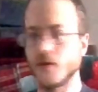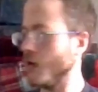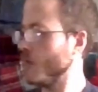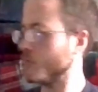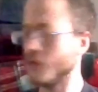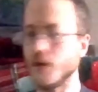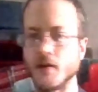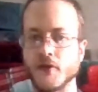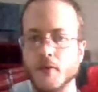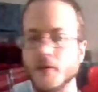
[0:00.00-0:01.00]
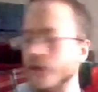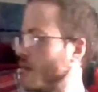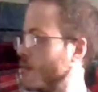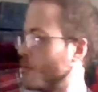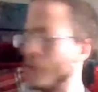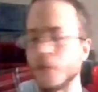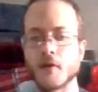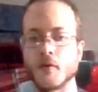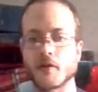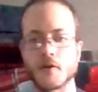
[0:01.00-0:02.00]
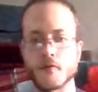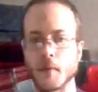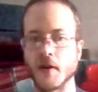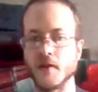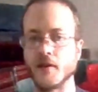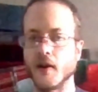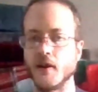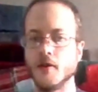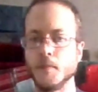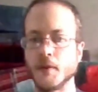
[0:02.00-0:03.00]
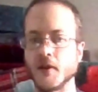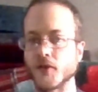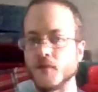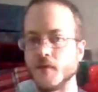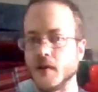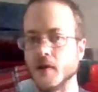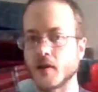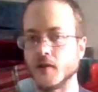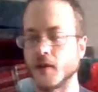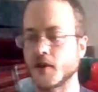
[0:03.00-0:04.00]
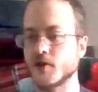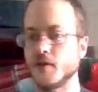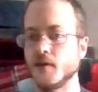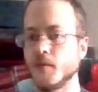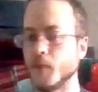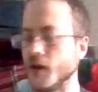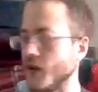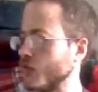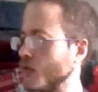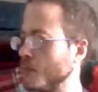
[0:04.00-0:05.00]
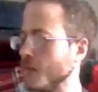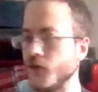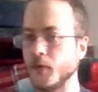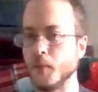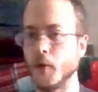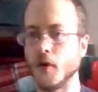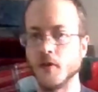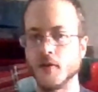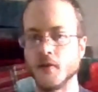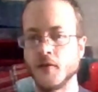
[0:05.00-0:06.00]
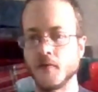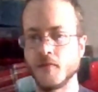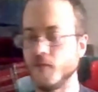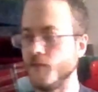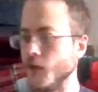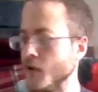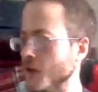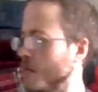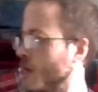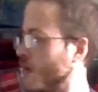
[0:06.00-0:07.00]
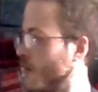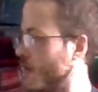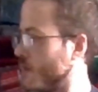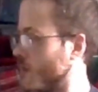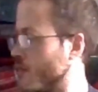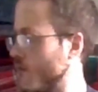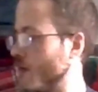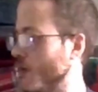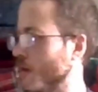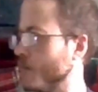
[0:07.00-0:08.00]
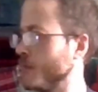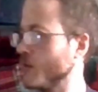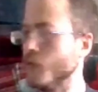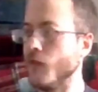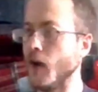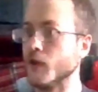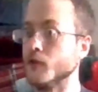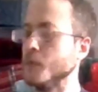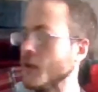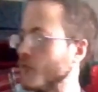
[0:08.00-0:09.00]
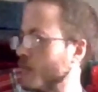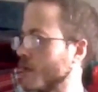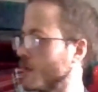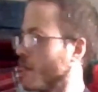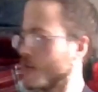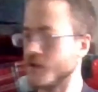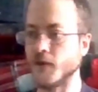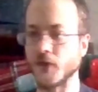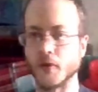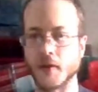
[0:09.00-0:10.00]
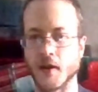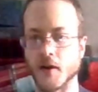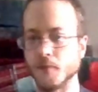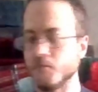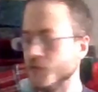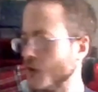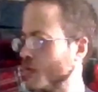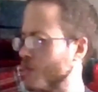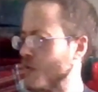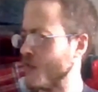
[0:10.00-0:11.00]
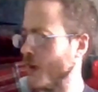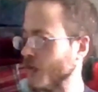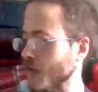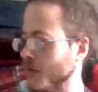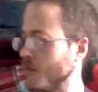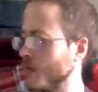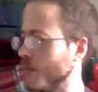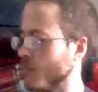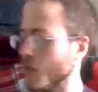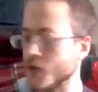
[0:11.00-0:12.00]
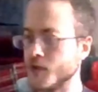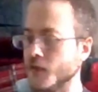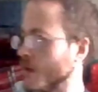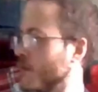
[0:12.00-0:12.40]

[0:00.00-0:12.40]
Alright, so today we will be going over my entire PS Vita collection, my extremely small, very low value PS Vita collection. It's only at a little over 1,000, unfortunately.